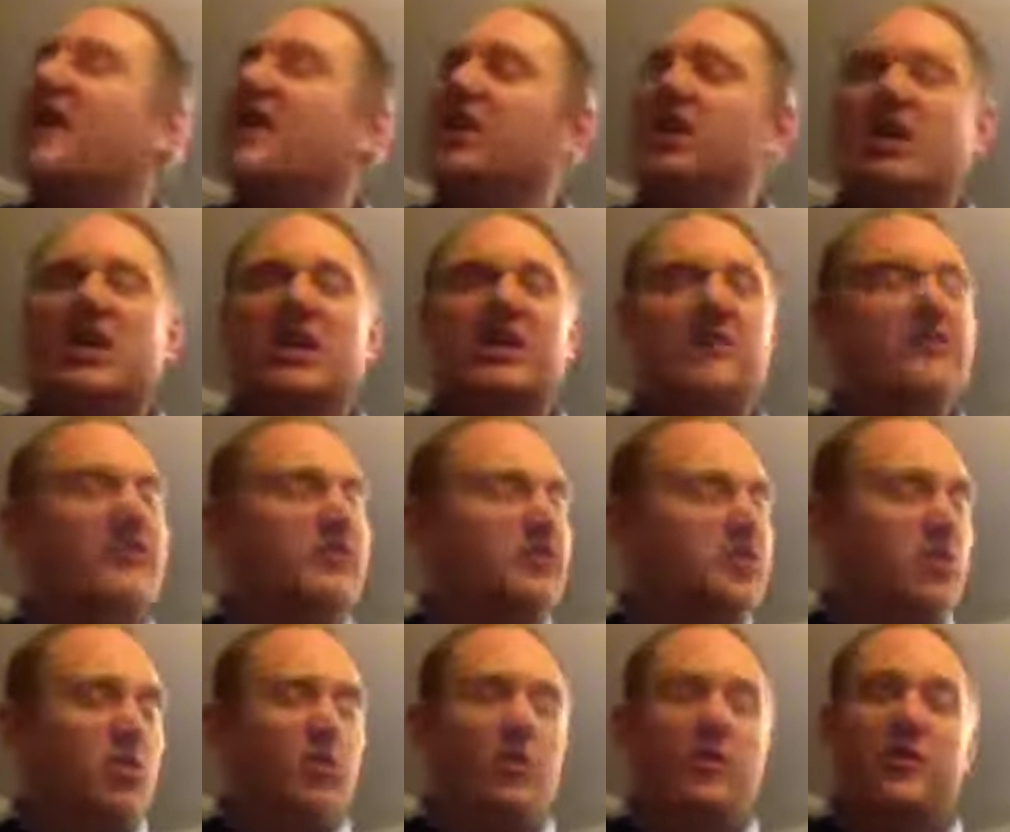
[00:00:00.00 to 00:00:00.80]
And you can
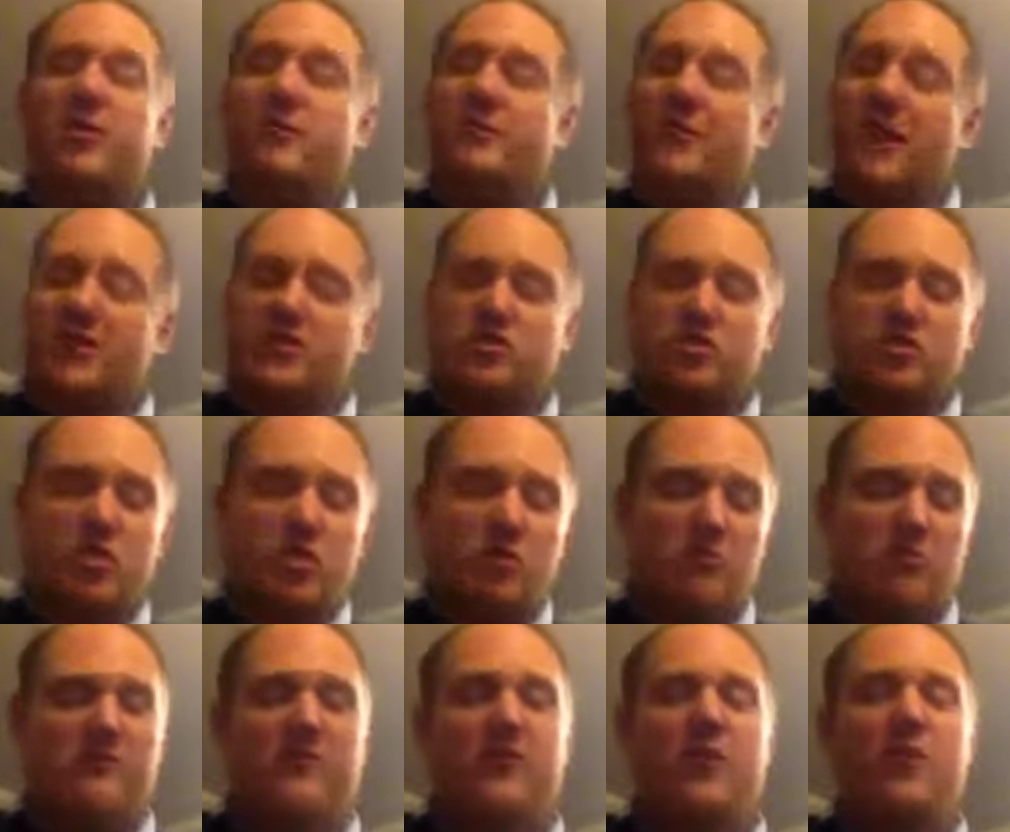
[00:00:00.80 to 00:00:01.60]
even do it with a
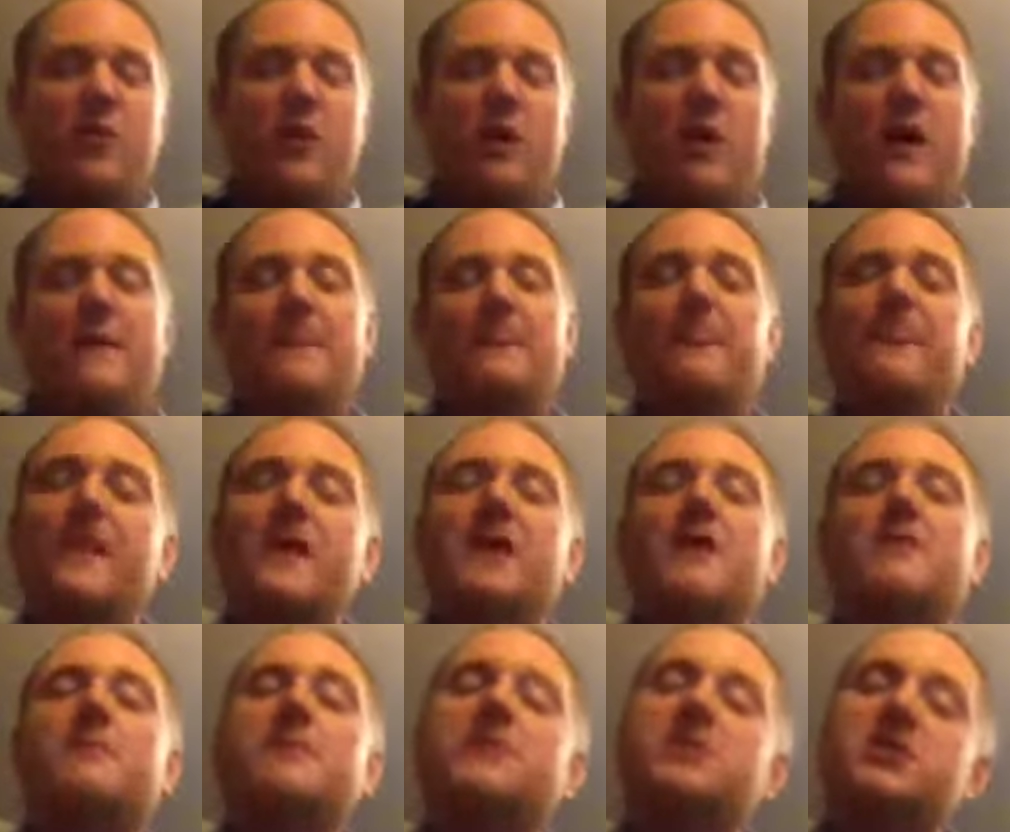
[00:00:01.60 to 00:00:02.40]
metronome if you want,
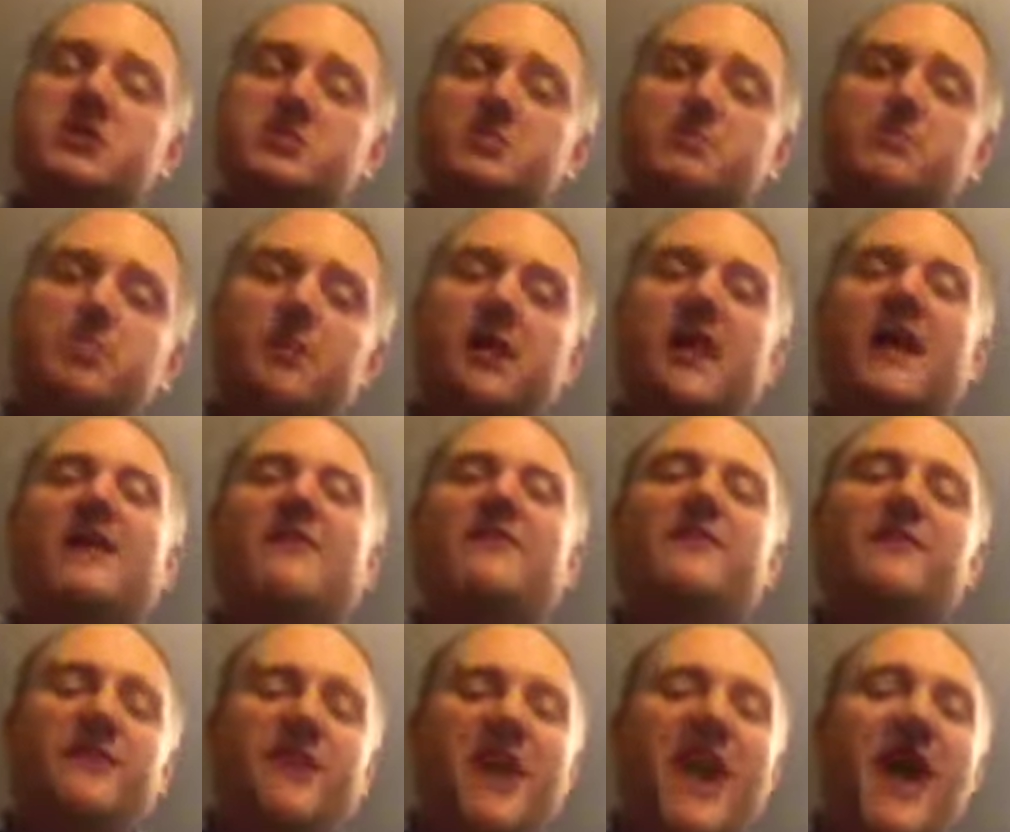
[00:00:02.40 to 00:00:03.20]
but just play it
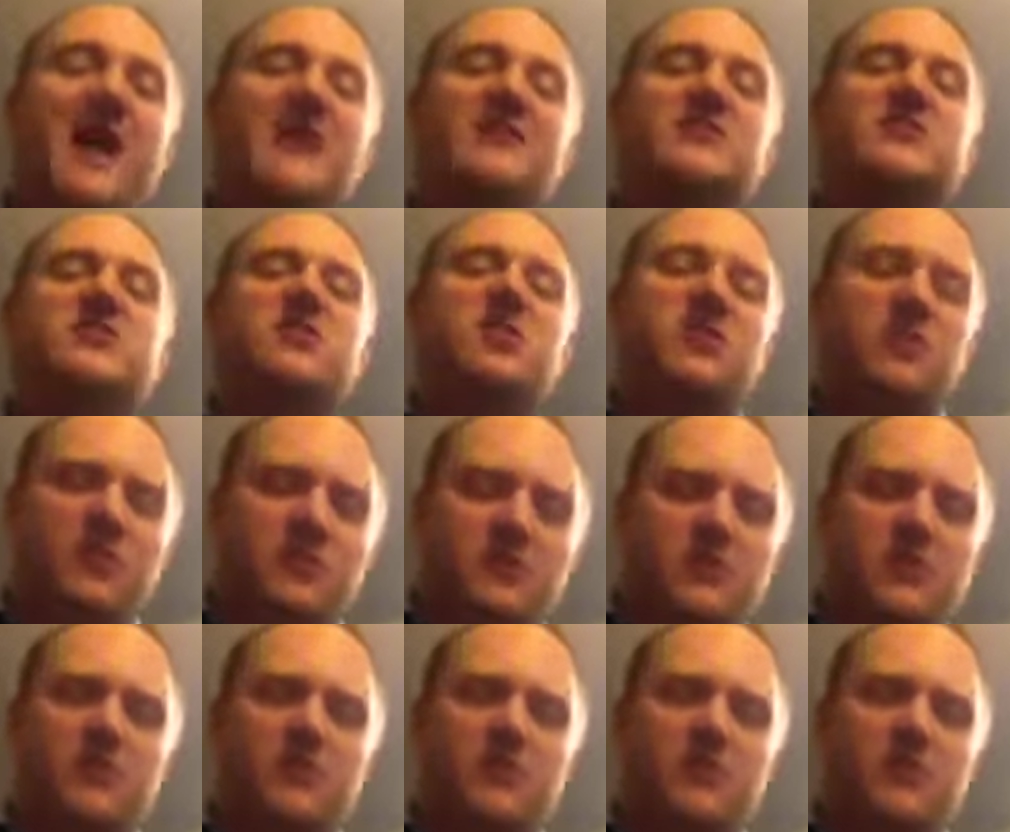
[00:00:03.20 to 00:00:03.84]
faster.